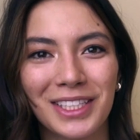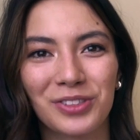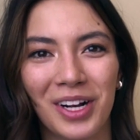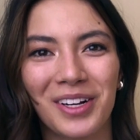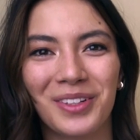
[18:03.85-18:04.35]

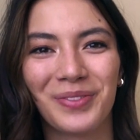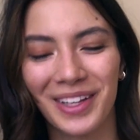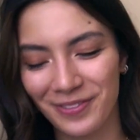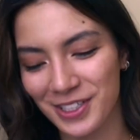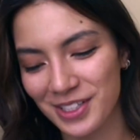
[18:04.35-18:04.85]
struggled with
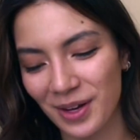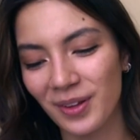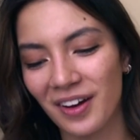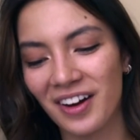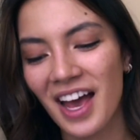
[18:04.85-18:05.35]
for so
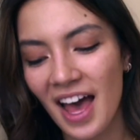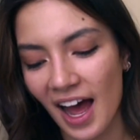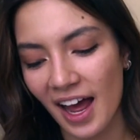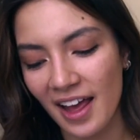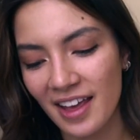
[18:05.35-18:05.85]
long.
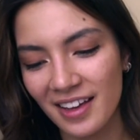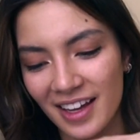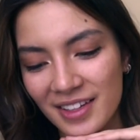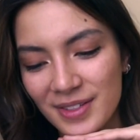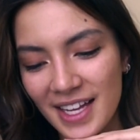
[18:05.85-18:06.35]
I
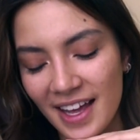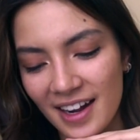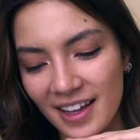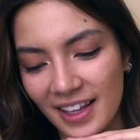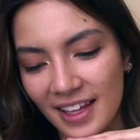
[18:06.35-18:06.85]
used to edit
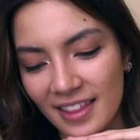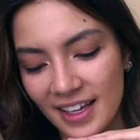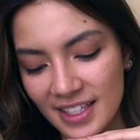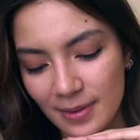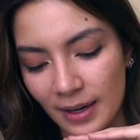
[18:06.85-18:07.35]
it like
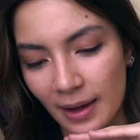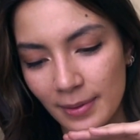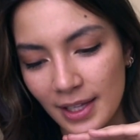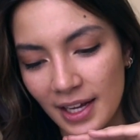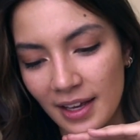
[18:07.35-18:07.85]
this, where I
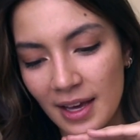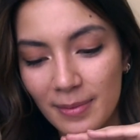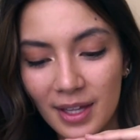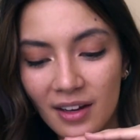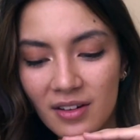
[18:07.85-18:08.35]
would like
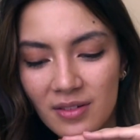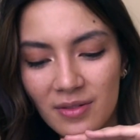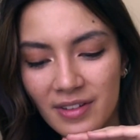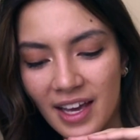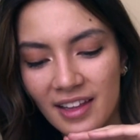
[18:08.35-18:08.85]
be like,
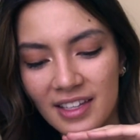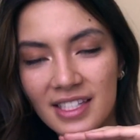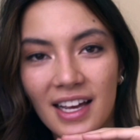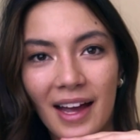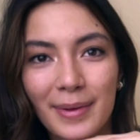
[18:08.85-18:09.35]
oh yeah, the
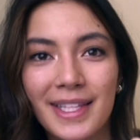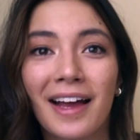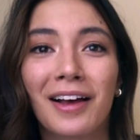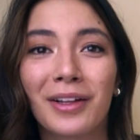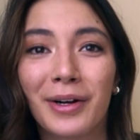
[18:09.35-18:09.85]
sky was
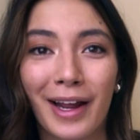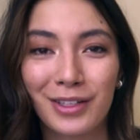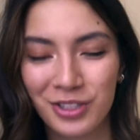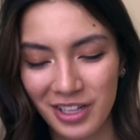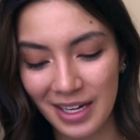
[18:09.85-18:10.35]
that color
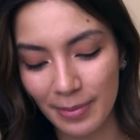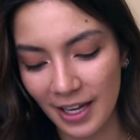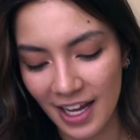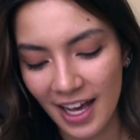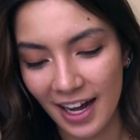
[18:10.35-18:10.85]
naturally, but
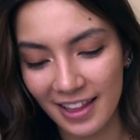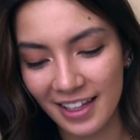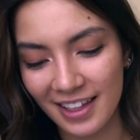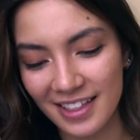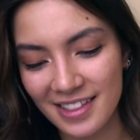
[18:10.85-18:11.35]
I
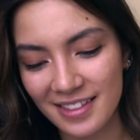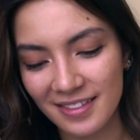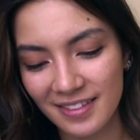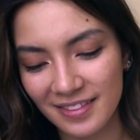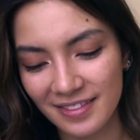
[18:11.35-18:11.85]
think that's
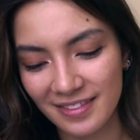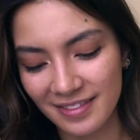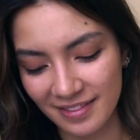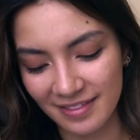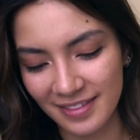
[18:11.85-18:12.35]

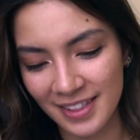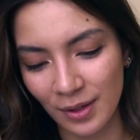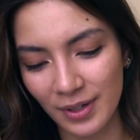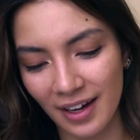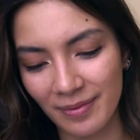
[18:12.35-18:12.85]

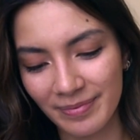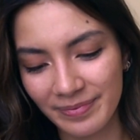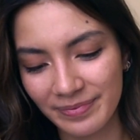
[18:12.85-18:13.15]
so dumb.